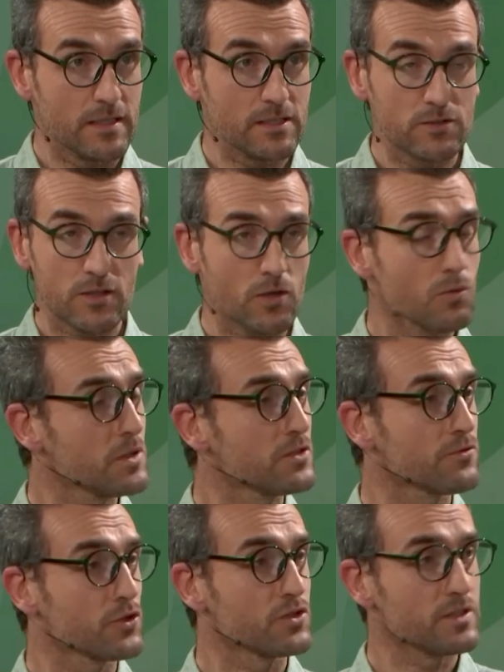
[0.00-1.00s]
It's not always
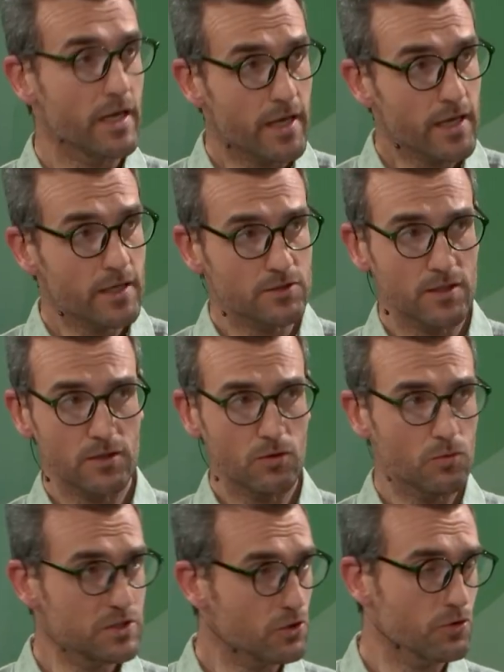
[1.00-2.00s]
for sale. It's not
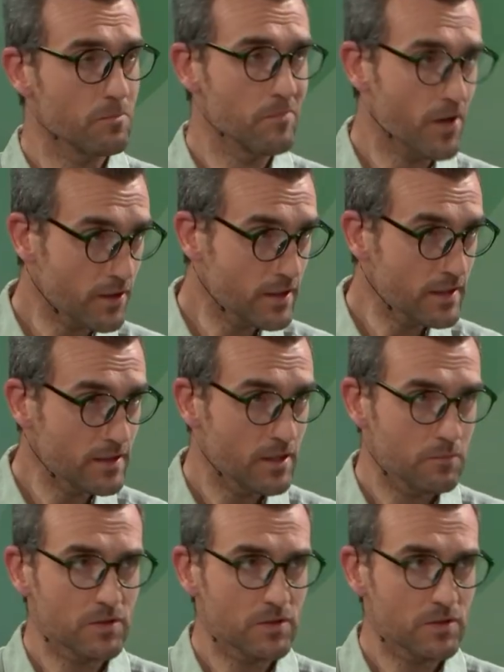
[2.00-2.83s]
always on the market.